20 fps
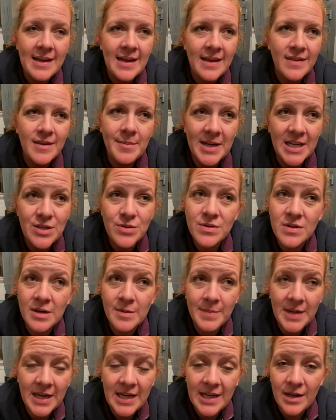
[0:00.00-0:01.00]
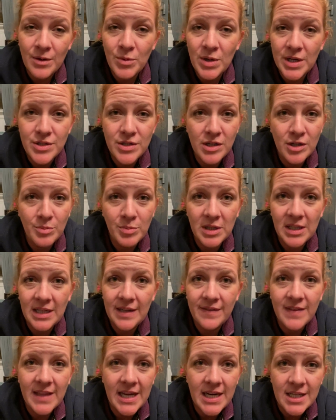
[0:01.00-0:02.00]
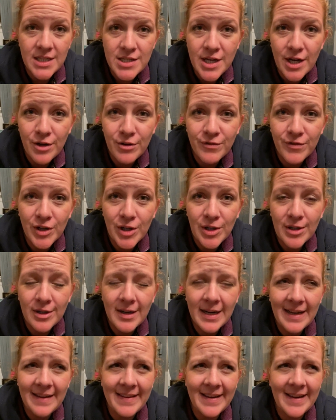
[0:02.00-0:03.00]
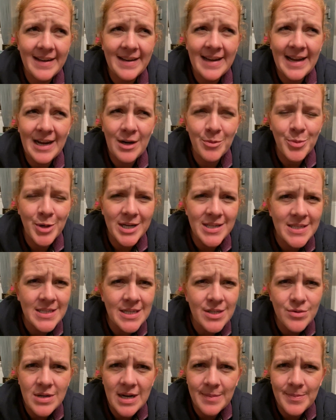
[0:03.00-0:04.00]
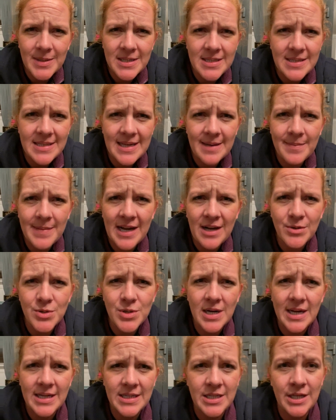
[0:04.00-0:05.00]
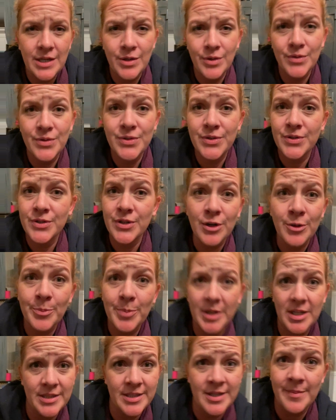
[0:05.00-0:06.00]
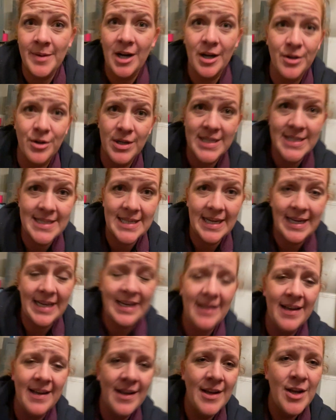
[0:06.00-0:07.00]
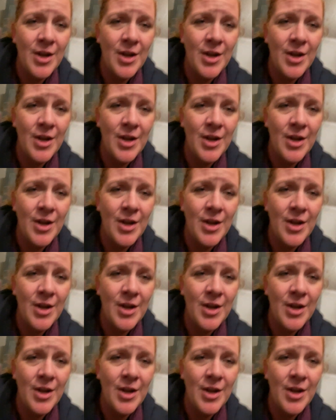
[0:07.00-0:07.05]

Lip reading: The mainstream media wants you to believe that it's over and that now President Trump is somehow trying to usurp democracy,